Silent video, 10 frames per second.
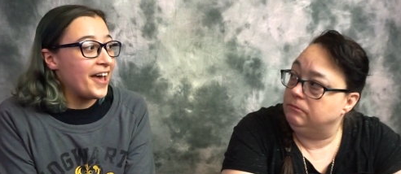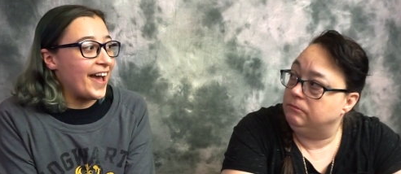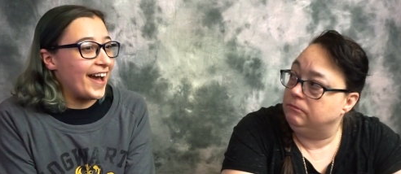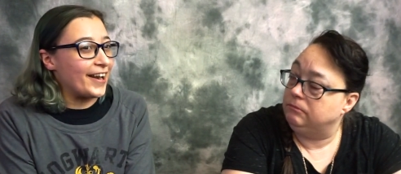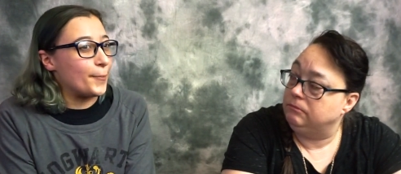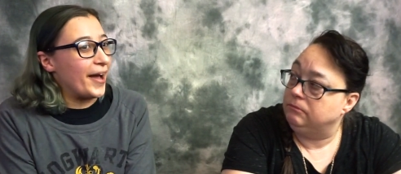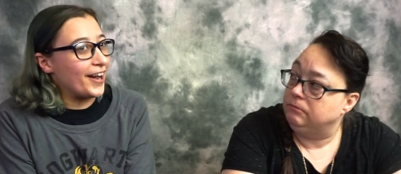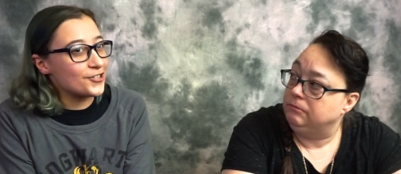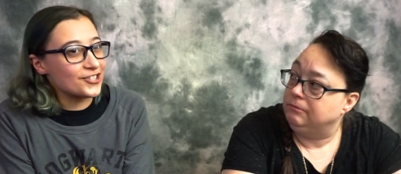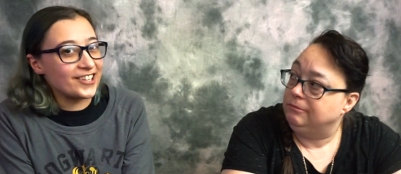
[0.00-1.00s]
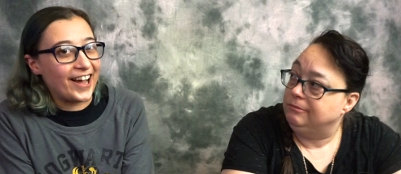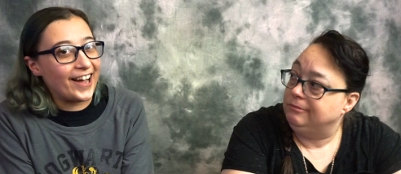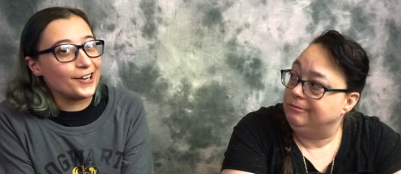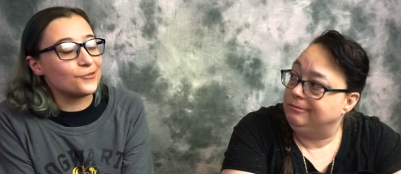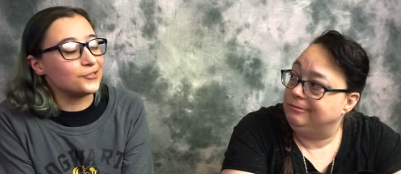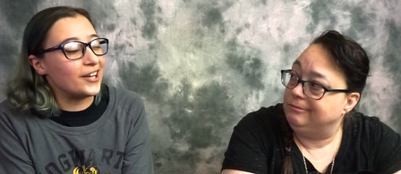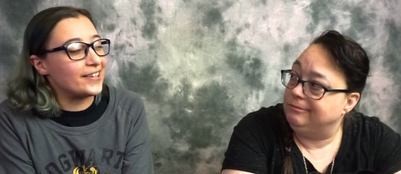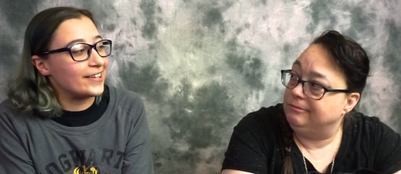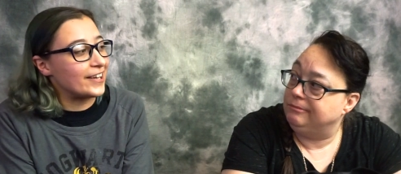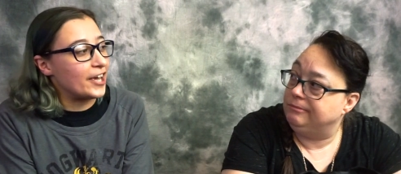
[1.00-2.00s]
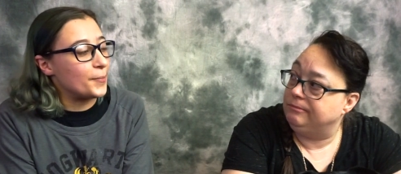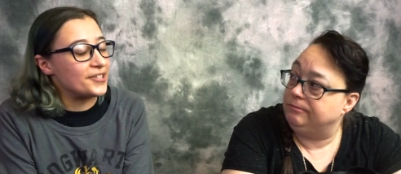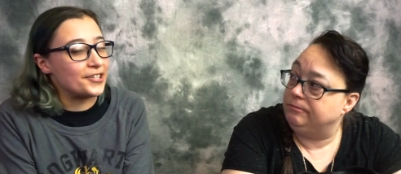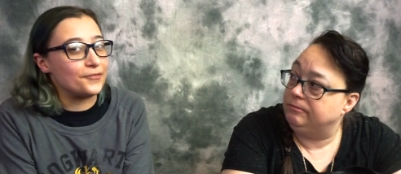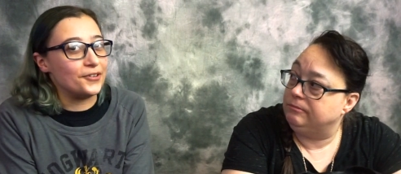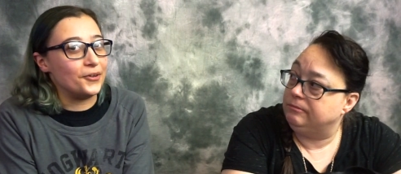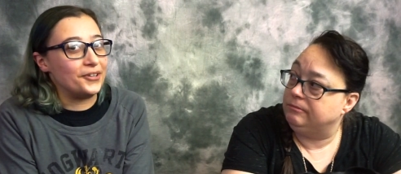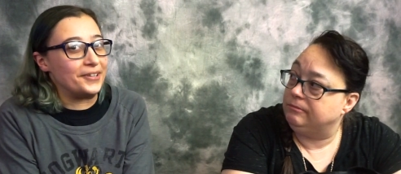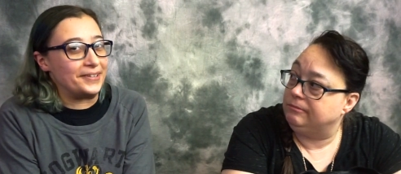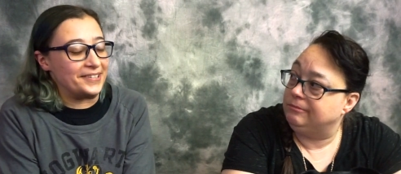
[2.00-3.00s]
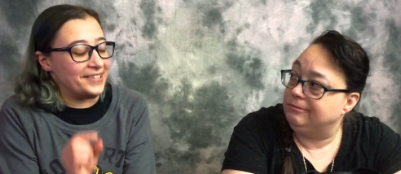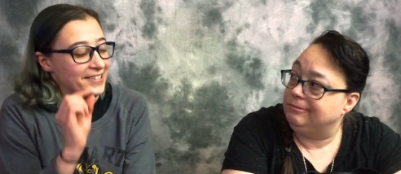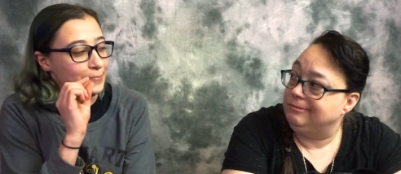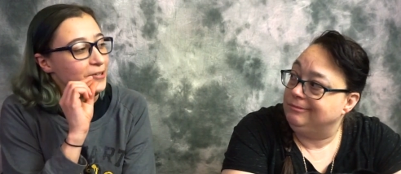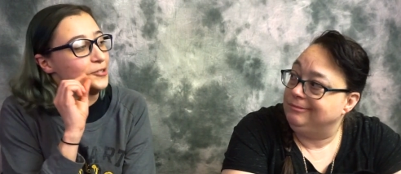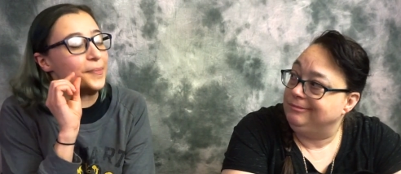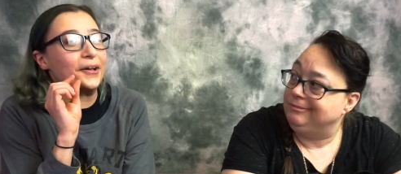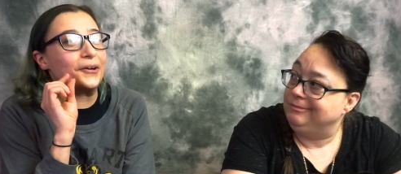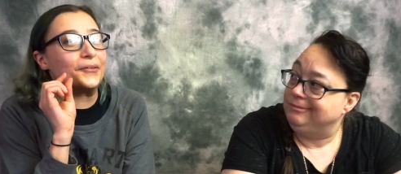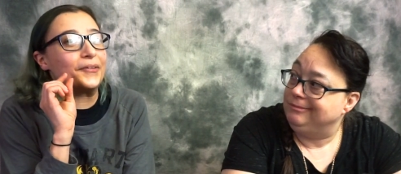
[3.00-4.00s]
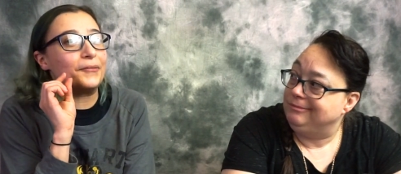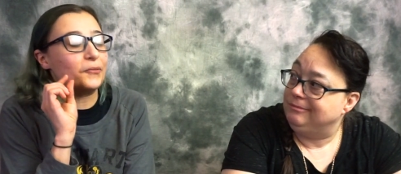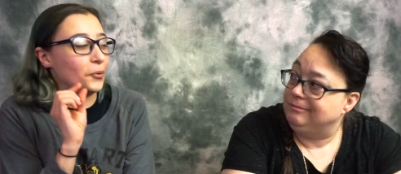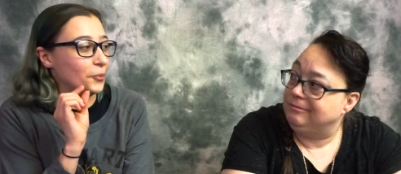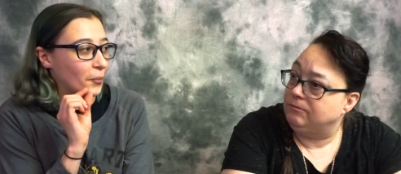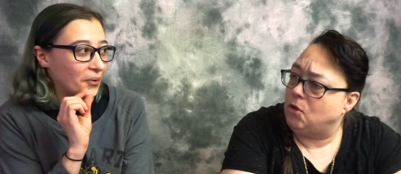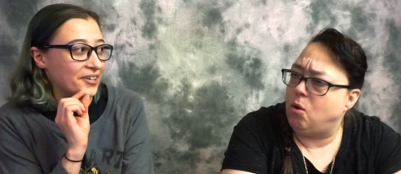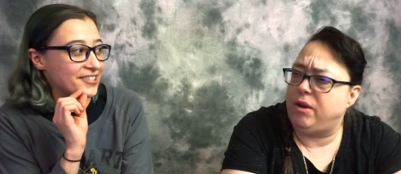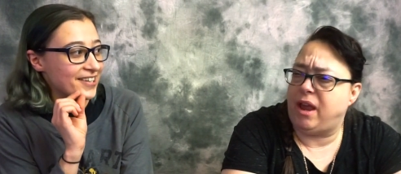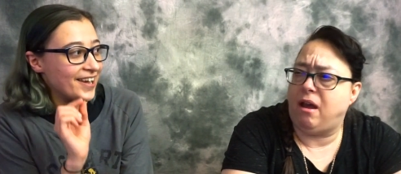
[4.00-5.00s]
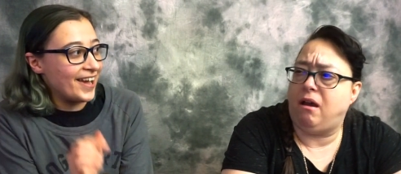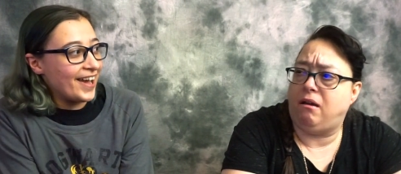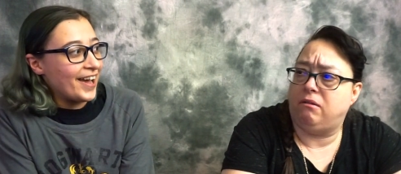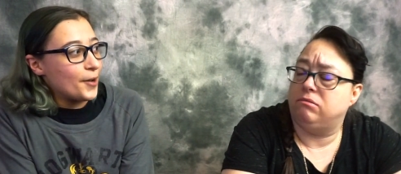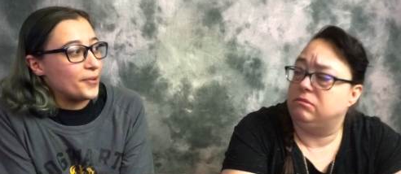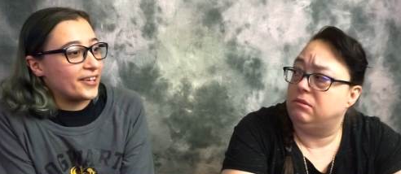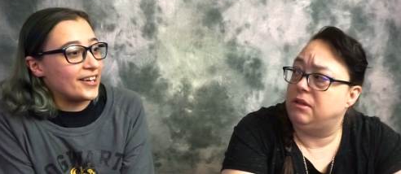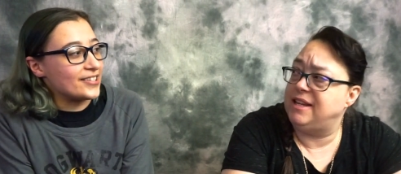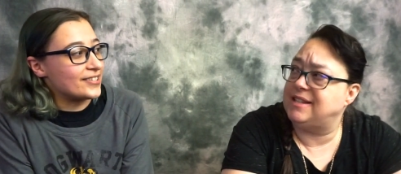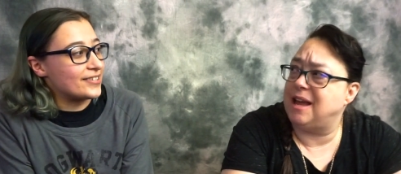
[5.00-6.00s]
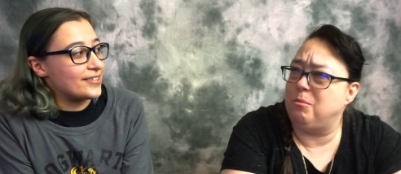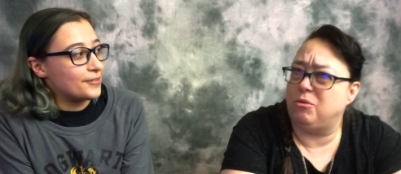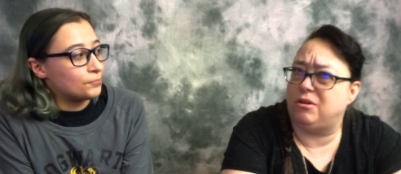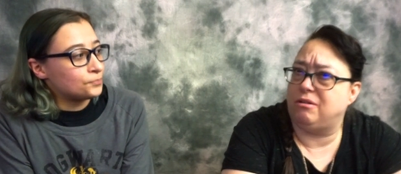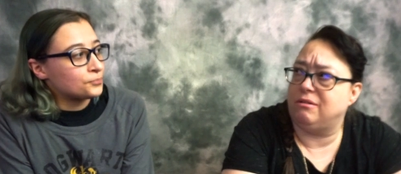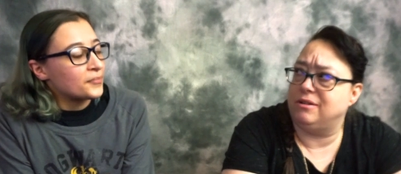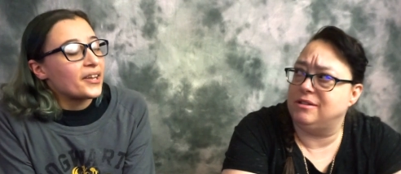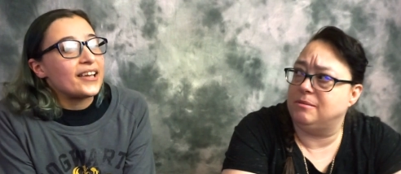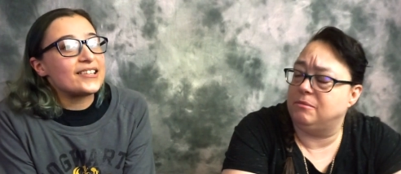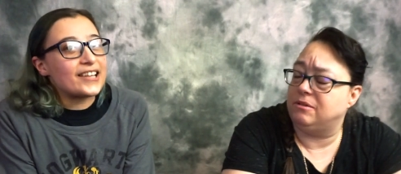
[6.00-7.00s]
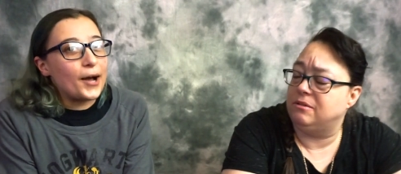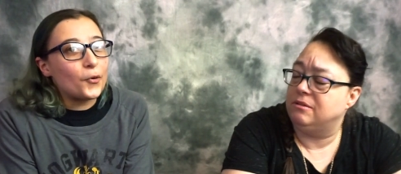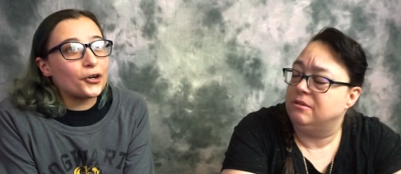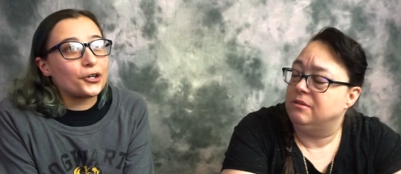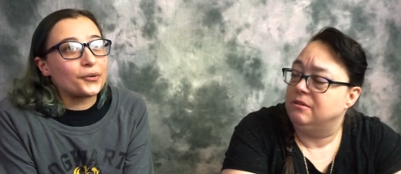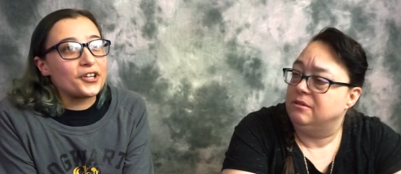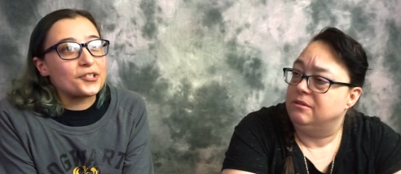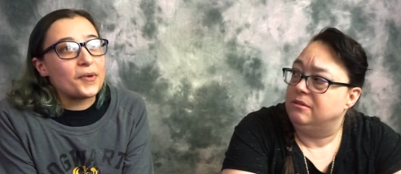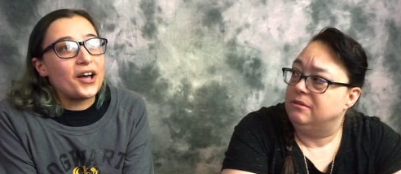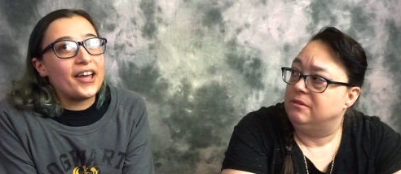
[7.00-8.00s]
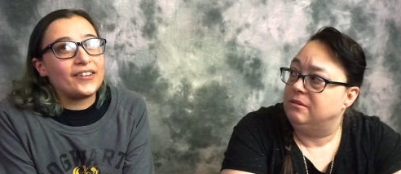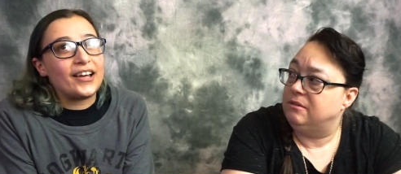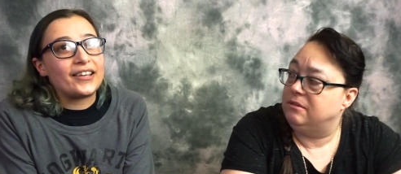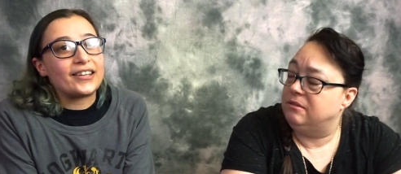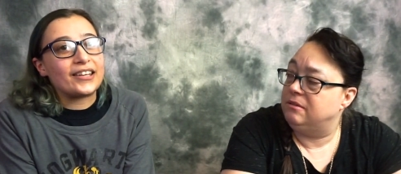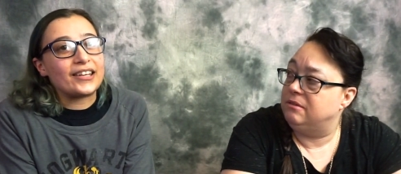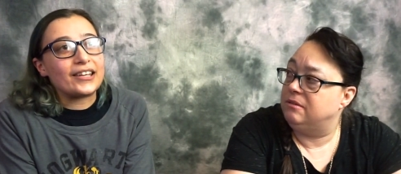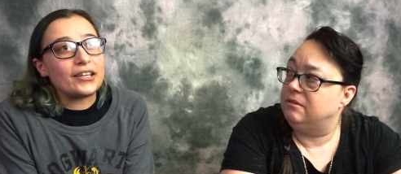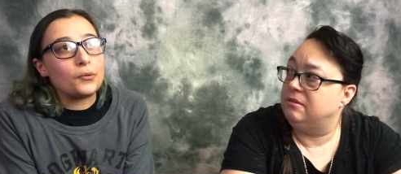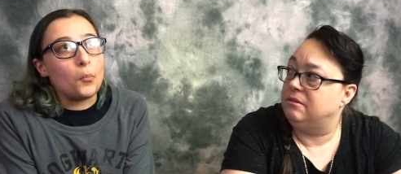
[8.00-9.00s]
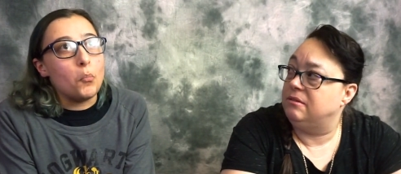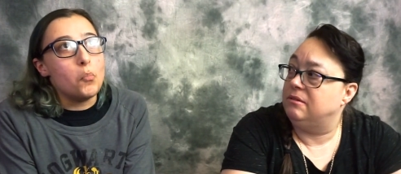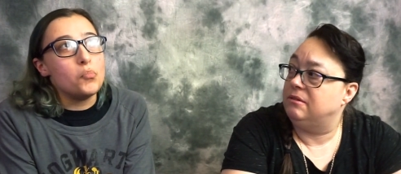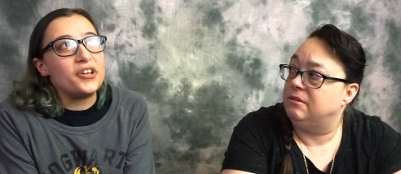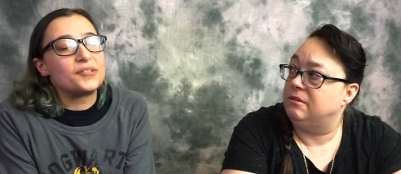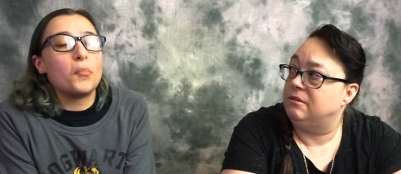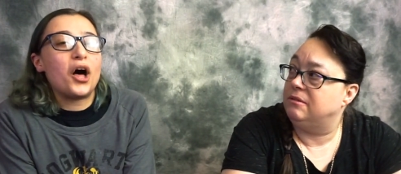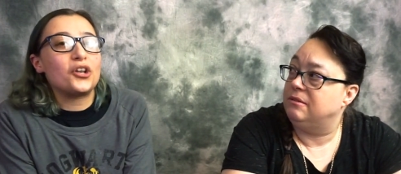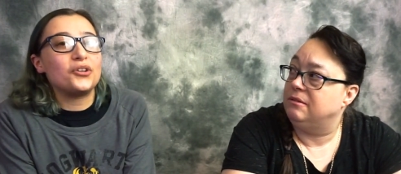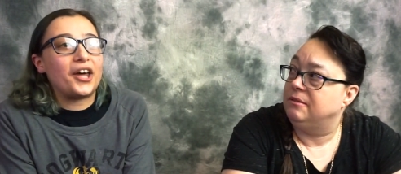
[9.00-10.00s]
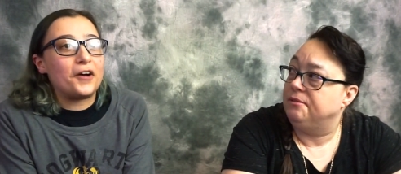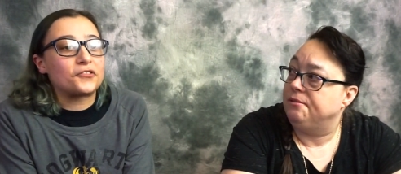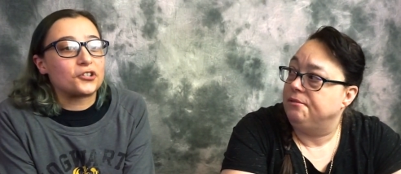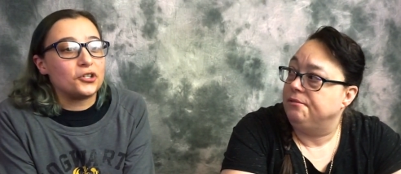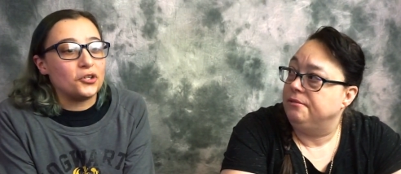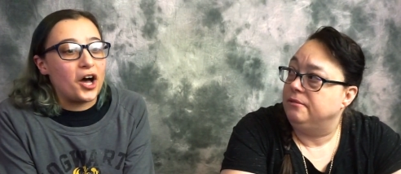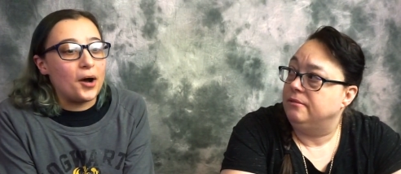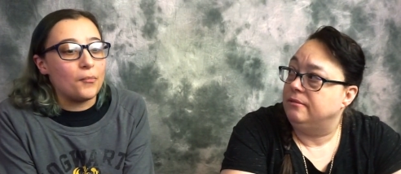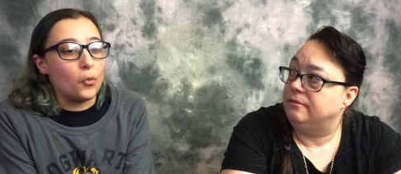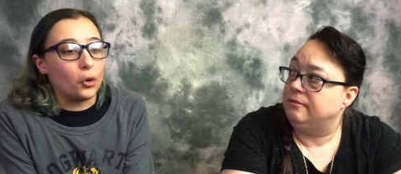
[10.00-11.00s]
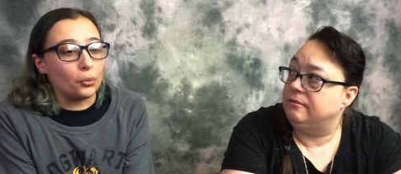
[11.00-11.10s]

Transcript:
Speaker 1: and I'm actually kind of liking him as a villain just a smidge better than Voldemort. Oh yeah,
Speaker 2: because he's got more charisma. He's
Speaker 1: got more charisma, and like he is modeled after a lot more